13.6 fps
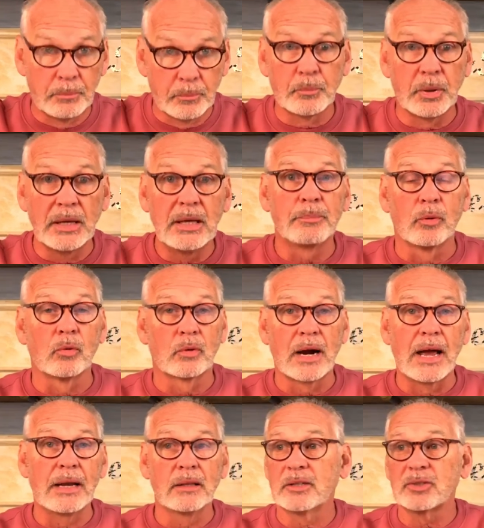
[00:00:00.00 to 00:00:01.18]
people,
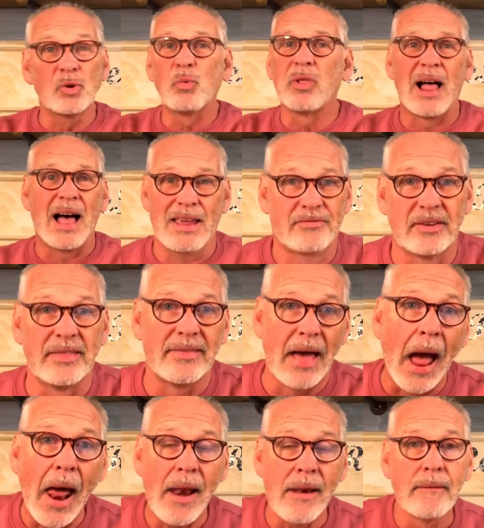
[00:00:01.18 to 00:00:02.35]
right? There's no life in
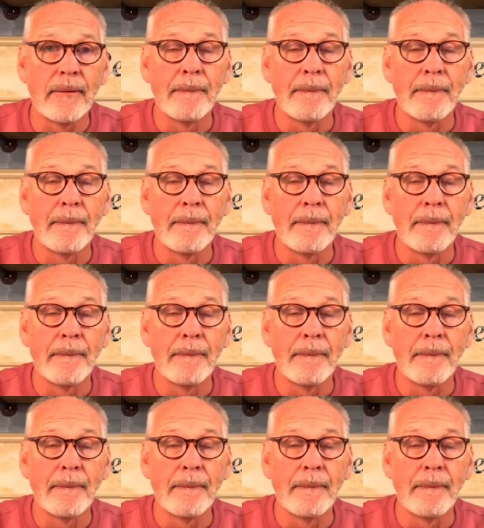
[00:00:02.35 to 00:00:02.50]
that.